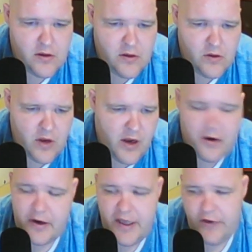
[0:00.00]

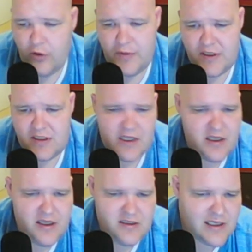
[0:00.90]
or he told me, he's like
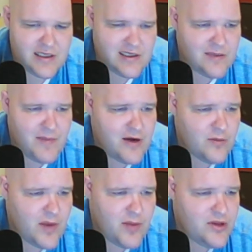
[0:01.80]
it didn't matter.
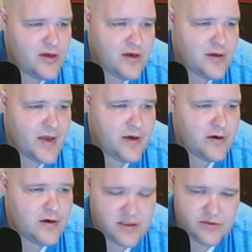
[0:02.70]
My opinion didn't
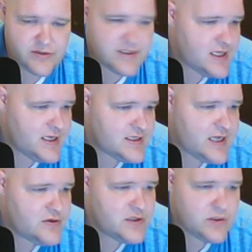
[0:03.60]
matter because it was this lady's
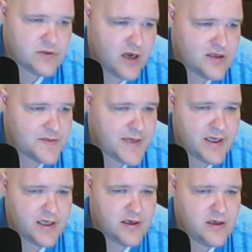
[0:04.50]
house and it was
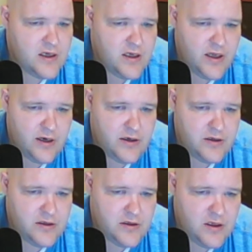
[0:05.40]
cosmetic and
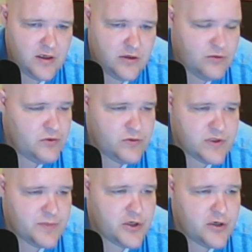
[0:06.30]
it was
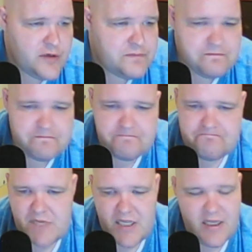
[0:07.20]
up to her,
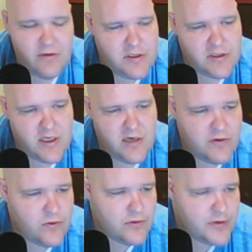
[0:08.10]
and that was just kind of a
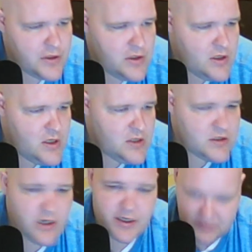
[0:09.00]
cool thing.
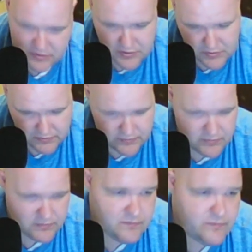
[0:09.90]
Sorry,
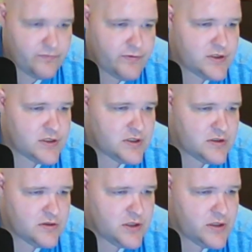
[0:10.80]
finish that
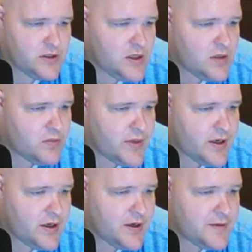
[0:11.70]
story, but
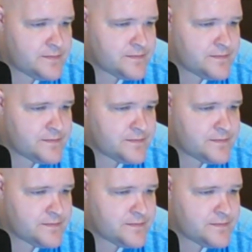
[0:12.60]
I'm